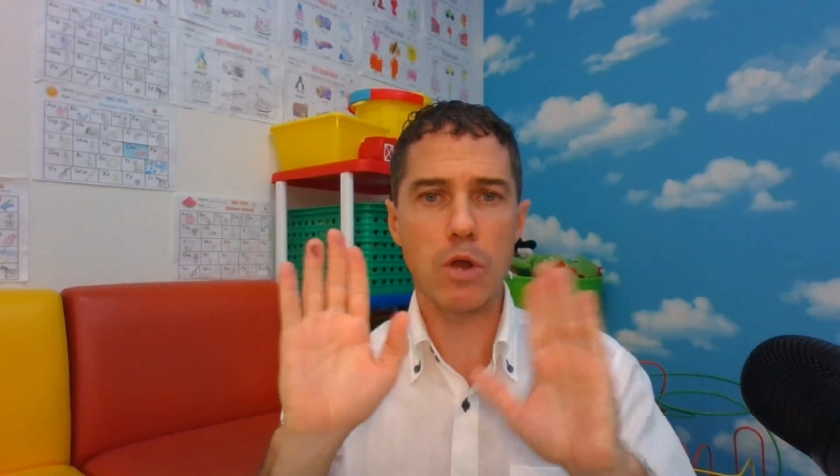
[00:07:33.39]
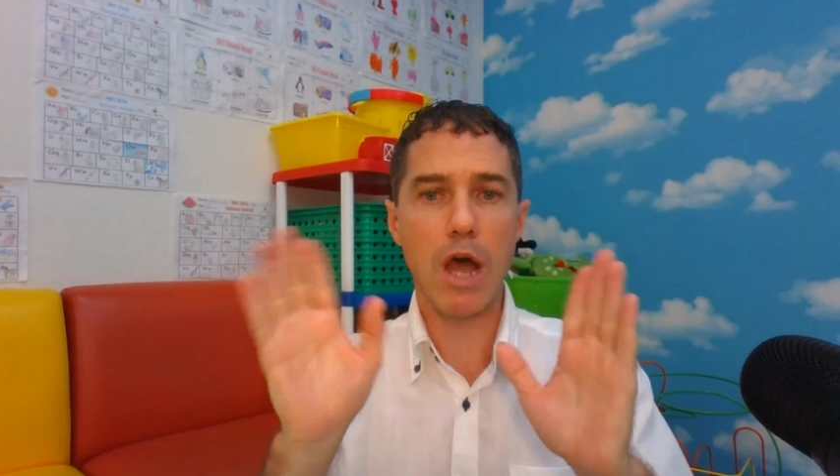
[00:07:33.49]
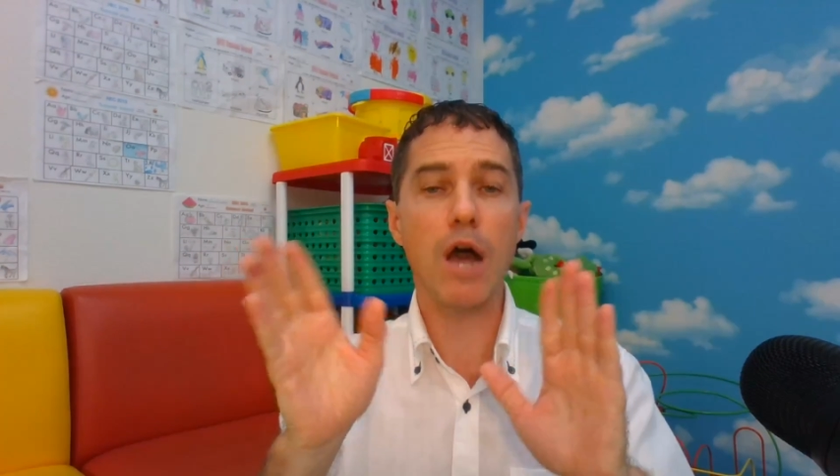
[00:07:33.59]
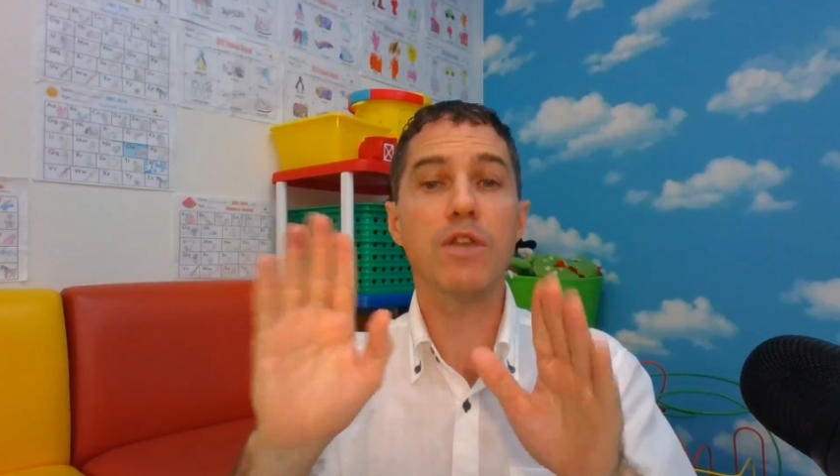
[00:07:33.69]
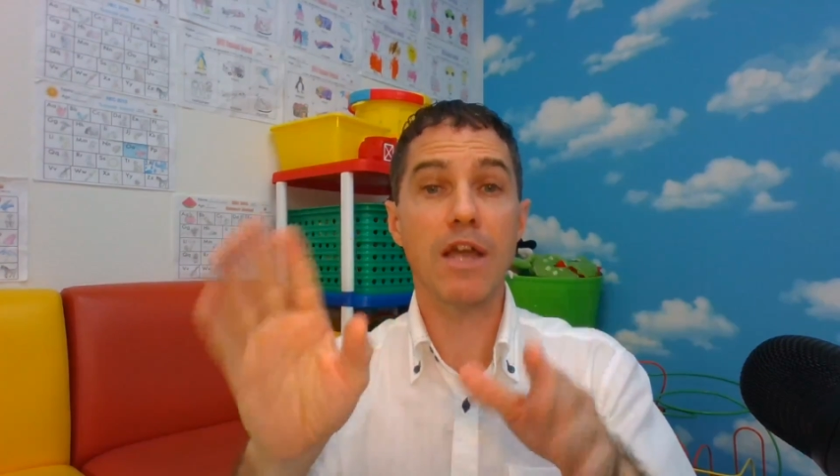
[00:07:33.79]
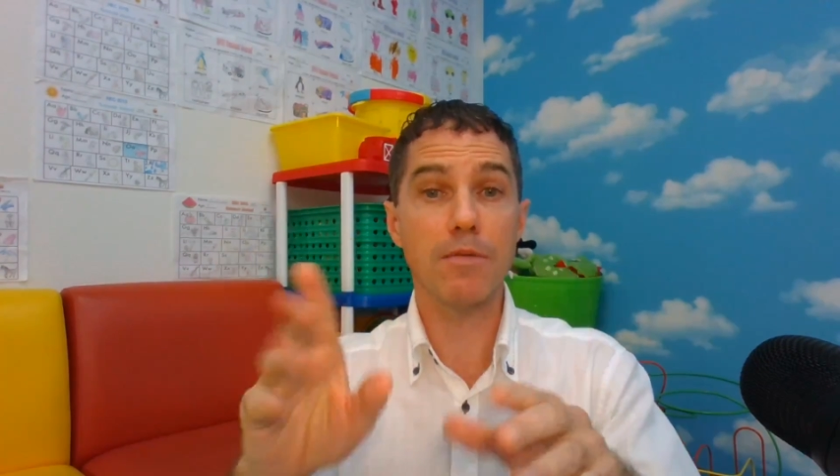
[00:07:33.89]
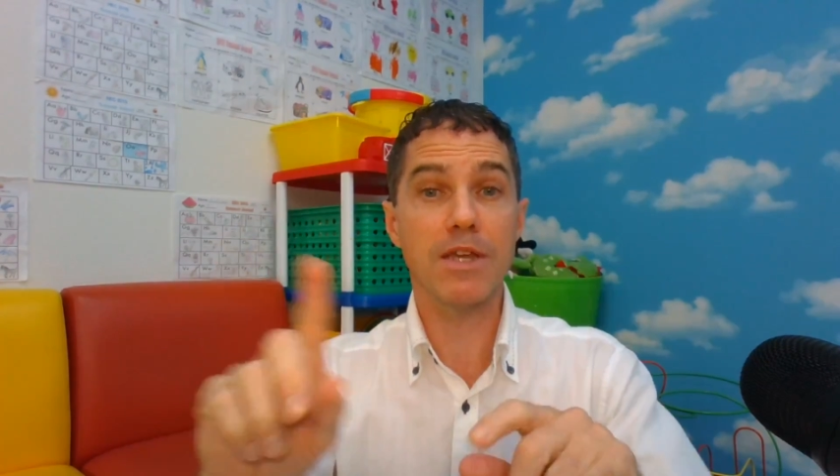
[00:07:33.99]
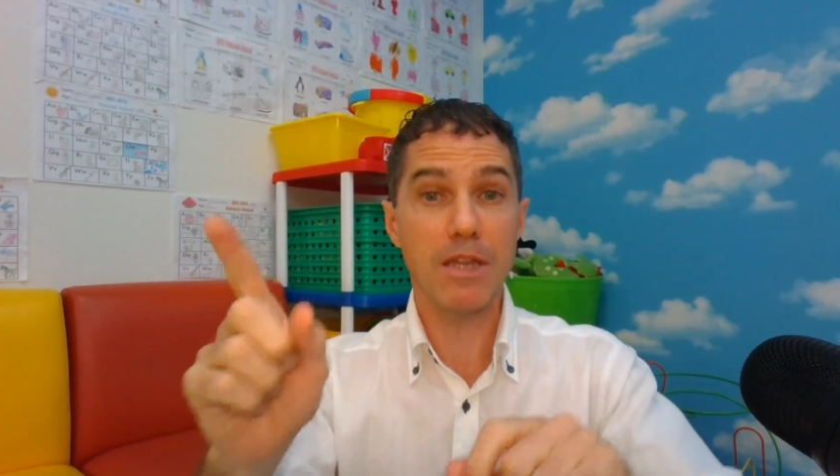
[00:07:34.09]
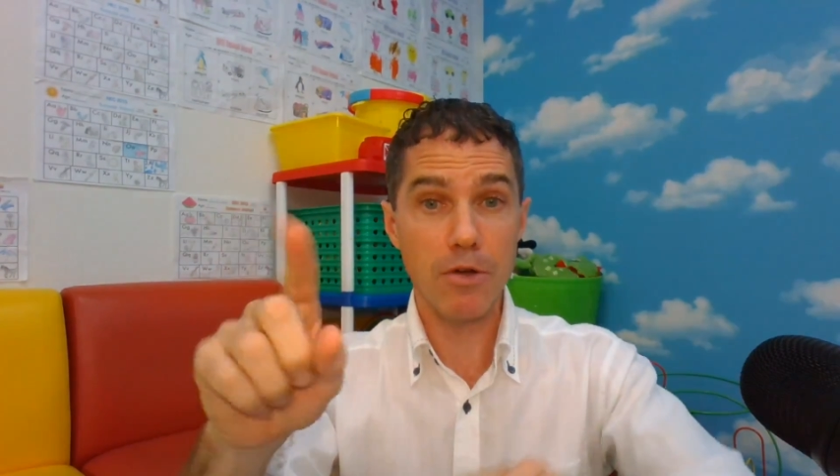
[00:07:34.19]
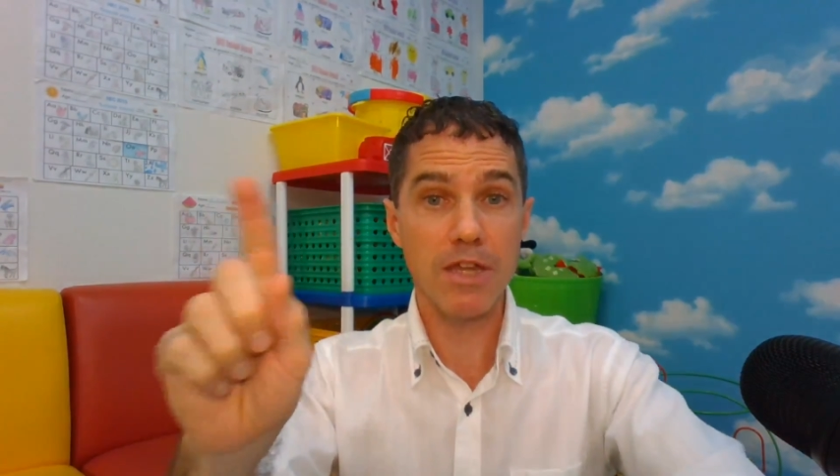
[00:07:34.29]
oh, yeah. I'm
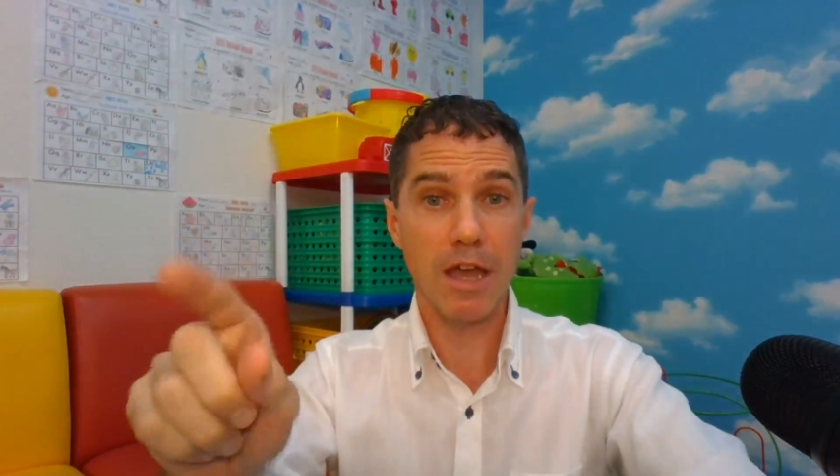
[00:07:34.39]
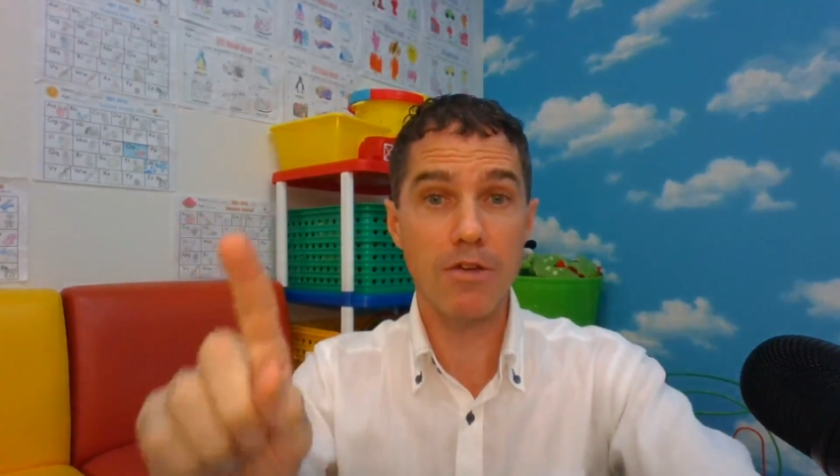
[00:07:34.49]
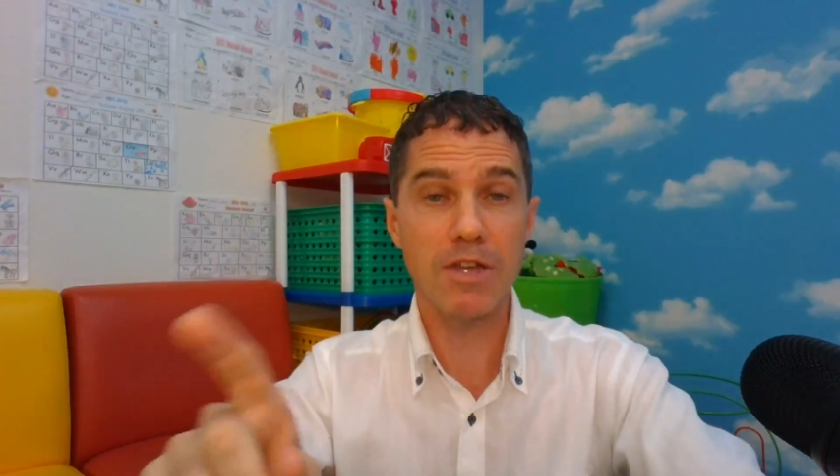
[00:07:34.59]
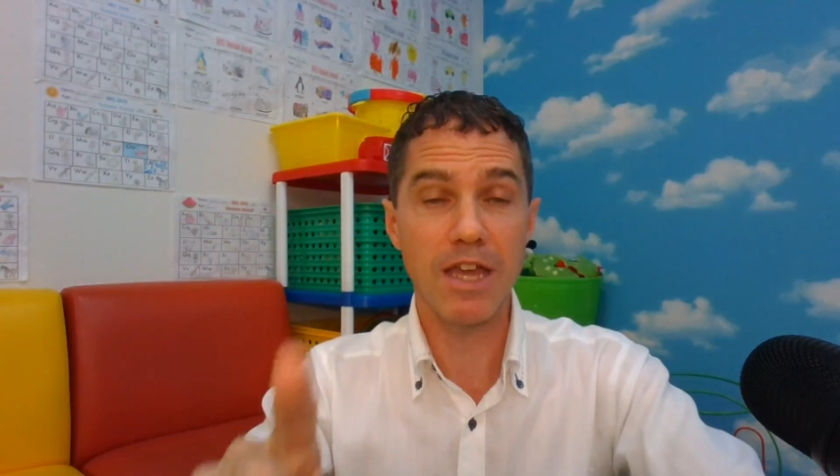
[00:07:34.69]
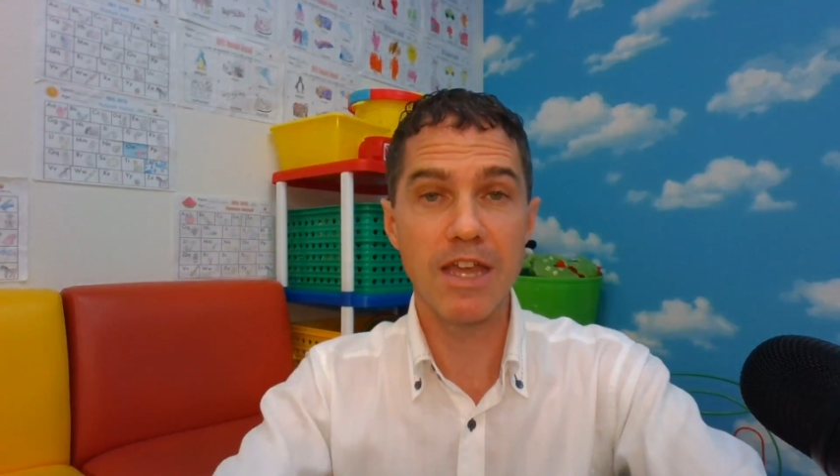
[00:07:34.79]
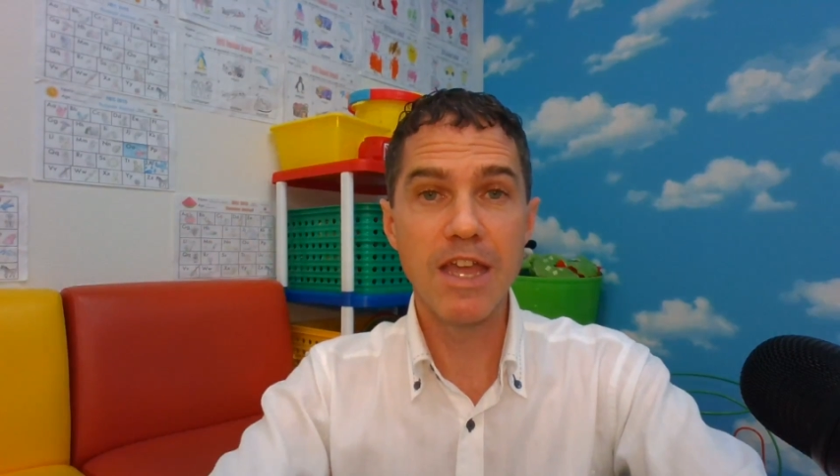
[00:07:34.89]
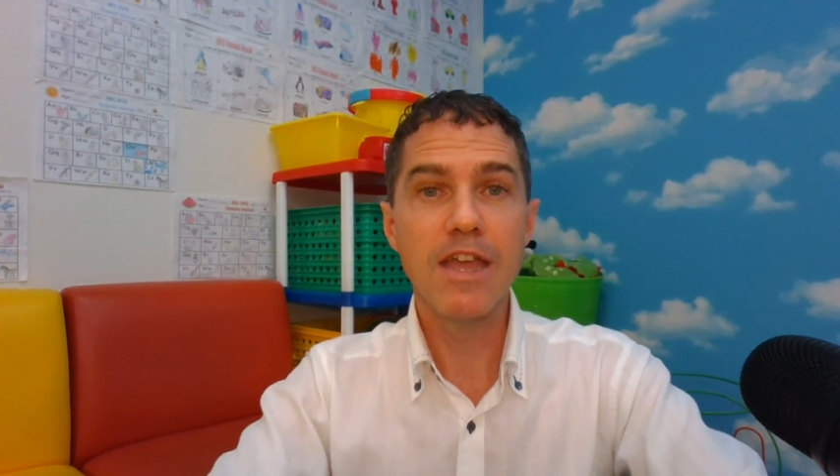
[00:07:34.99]
like, oh, yeah, okay.